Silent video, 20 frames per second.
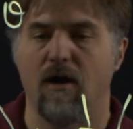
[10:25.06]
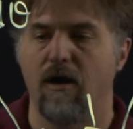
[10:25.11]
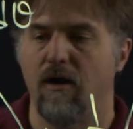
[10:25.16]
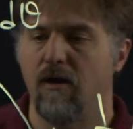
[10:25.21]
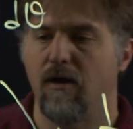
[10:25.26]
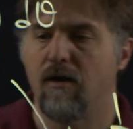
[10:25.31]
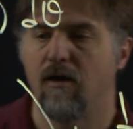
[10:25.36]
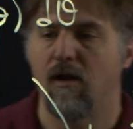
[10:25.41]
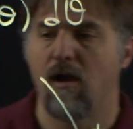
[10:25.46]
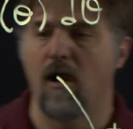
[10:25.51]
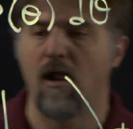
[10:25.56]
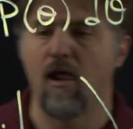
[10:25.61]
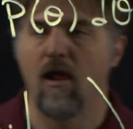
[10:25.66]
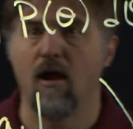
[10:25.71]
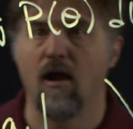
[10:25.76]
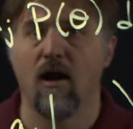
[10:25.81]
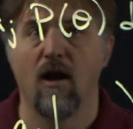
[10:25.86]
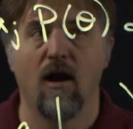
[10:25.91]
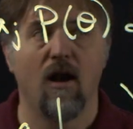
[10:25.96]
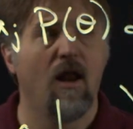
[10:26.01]
Right?
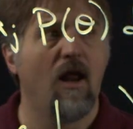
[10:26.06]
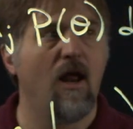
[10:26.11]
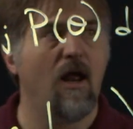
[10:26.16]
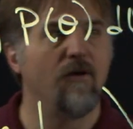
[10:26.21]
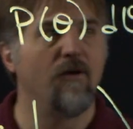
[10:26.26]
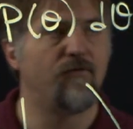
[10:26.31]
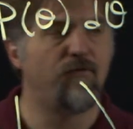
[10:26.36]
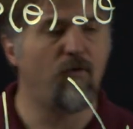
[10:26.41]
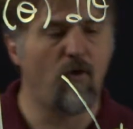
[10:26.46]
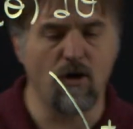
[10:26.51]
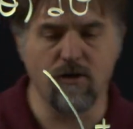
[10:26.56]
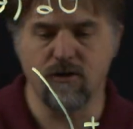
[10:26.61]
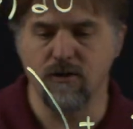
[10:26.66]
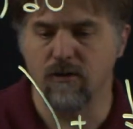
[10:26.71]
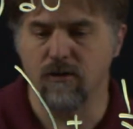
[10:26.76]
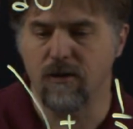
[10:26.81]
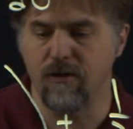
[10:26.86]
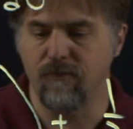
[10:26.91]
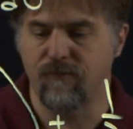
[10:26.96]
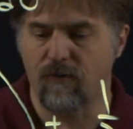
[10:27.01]
And
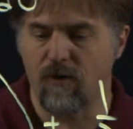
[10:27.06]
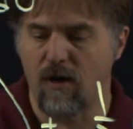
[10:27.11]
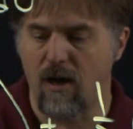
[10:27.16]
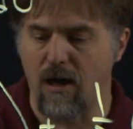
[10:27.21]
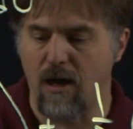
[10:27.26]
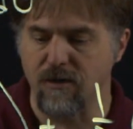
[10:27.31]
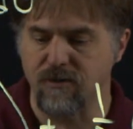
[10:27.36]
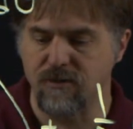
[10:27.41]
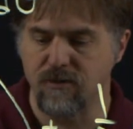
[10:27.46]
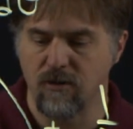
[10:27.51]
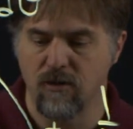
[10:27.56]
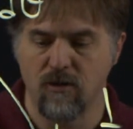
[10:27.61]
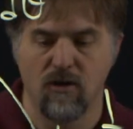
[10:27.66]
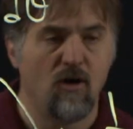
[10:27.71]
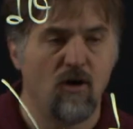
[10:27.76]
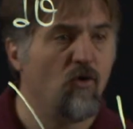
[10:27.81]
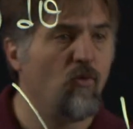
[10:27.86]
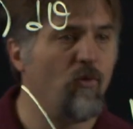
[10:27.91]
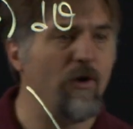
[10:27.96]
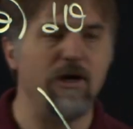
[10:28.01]
fortunately for us,
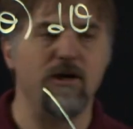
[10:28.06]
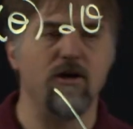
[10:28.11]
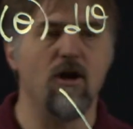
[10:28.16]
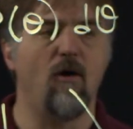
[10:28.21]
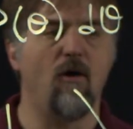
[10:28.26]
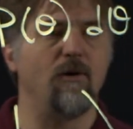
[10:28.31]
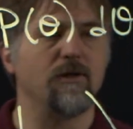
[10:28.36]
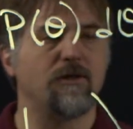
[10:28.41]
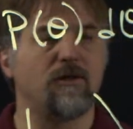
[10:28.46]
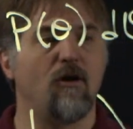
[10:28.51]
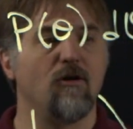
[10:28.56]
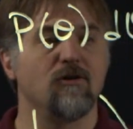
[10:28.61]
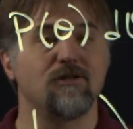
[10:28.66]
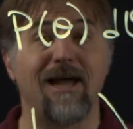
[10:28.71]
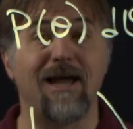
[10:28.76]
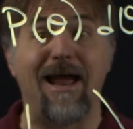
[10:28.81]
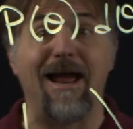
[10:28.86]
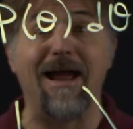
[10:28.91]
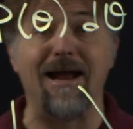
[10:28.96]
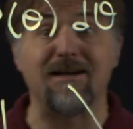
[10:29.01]
we know what those
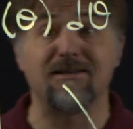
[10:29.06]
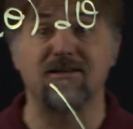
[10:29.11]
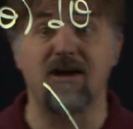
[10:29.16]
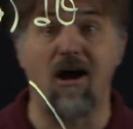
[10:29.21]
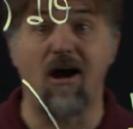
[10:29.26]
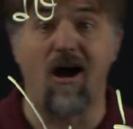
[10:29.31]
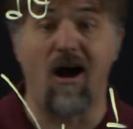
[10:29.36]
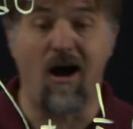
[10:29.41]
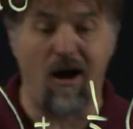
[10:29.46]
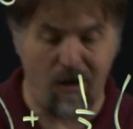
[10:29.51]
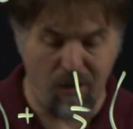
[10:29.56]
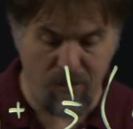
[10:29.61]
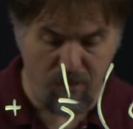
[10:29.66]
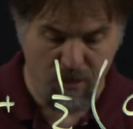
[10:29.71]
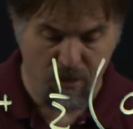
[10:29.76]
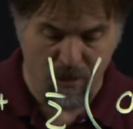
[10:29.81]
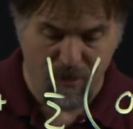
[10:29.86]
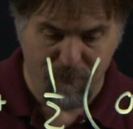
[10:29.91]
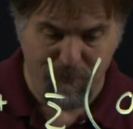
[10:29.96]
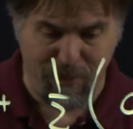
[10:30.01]
A's are
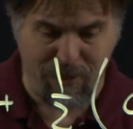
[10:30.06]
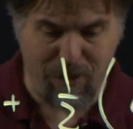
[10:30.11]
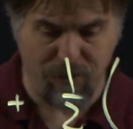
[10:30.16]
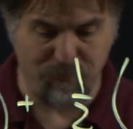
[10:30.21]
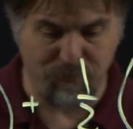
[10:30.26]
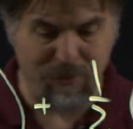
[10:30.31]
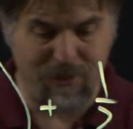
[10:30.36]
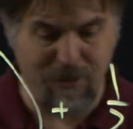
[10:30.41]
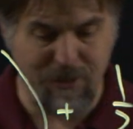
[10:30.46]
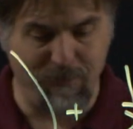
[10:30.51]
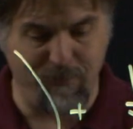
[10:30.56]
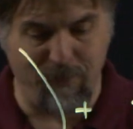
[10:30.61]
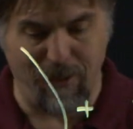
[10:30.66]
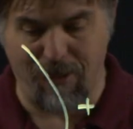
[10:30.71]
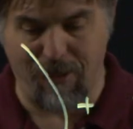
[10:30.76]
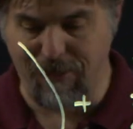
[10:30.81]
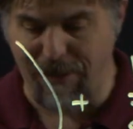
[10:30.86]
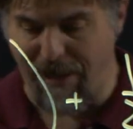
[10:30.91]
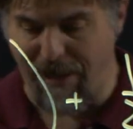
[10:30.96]
because we did them in our